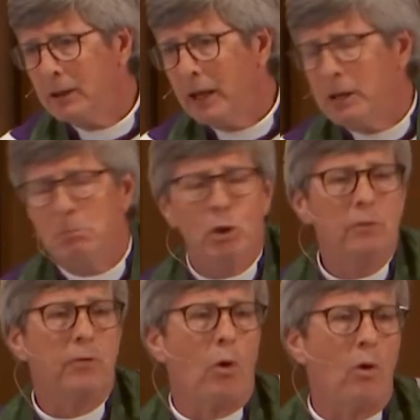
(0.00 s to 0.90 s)
and
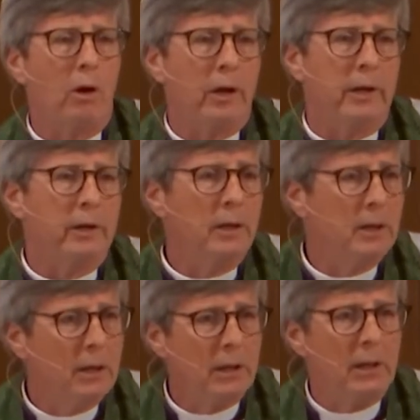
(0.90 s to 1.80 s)
move on
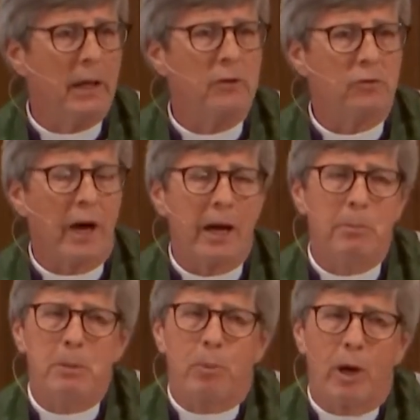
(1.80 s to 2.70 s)
and try to
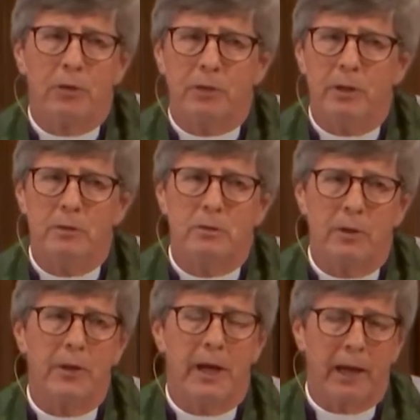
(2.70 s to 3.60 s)
be present to
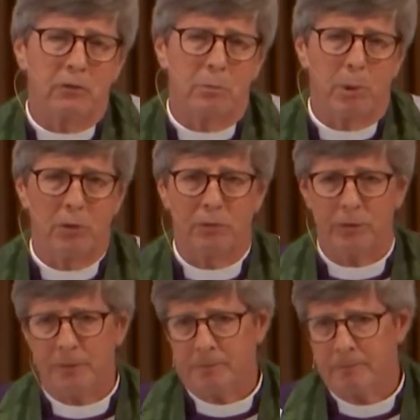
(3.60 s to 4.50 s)
the next
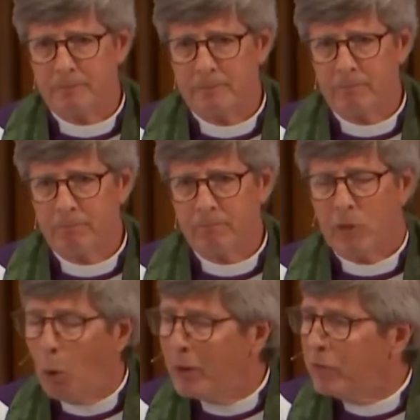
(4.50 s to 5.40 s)
person,
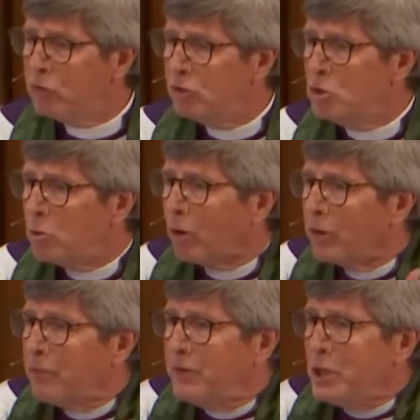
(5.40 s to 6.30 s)
knowing that you are
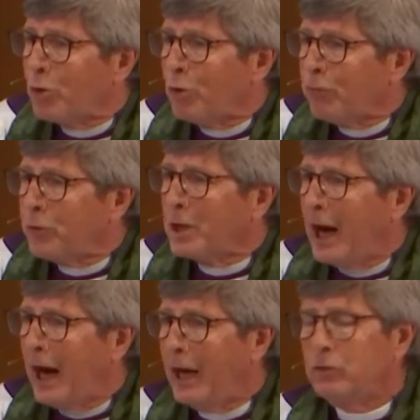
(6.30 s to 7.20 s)
the vehicle for
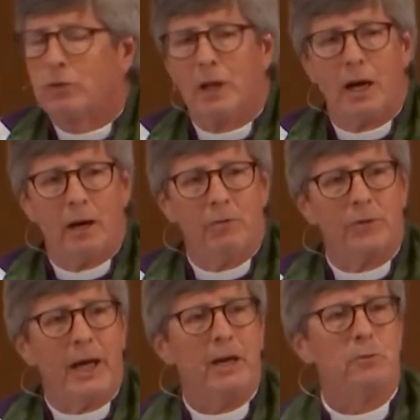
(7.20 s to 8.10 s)
God's love
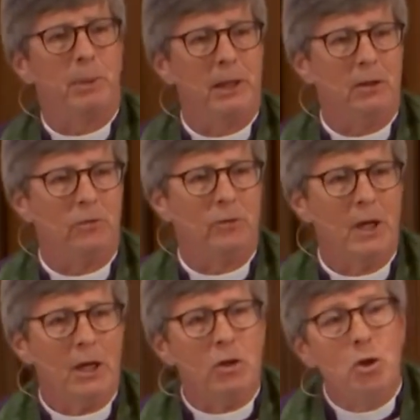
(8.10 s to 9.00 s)
and peace.
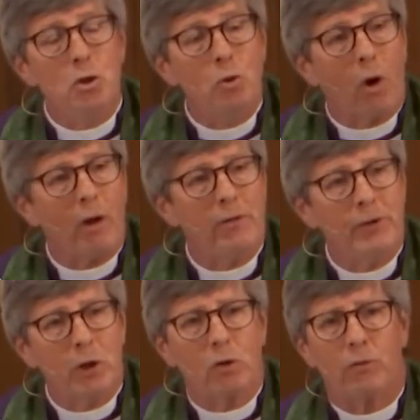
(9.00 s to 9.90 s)
You are the
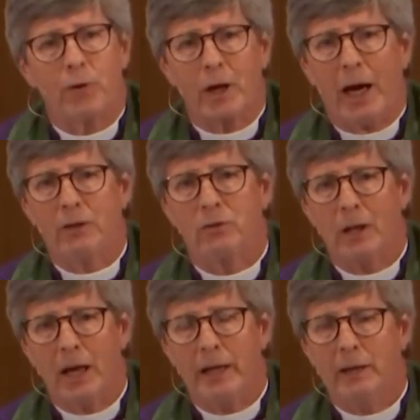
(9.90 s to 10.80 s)
vehicle for God's
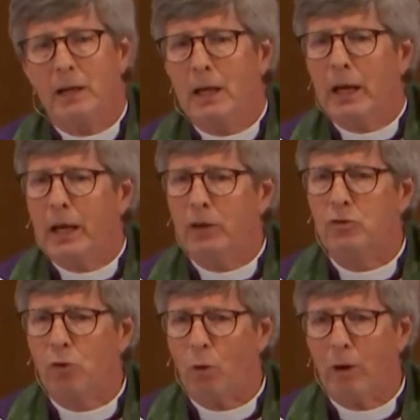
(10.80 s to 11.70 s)
light and
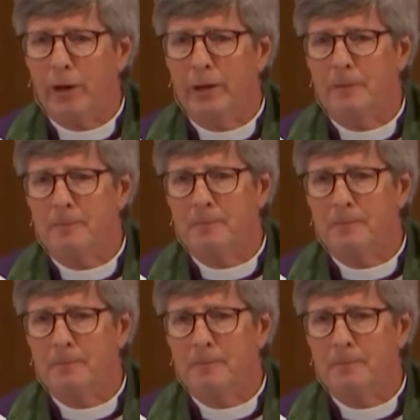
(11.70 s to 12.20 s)
joy.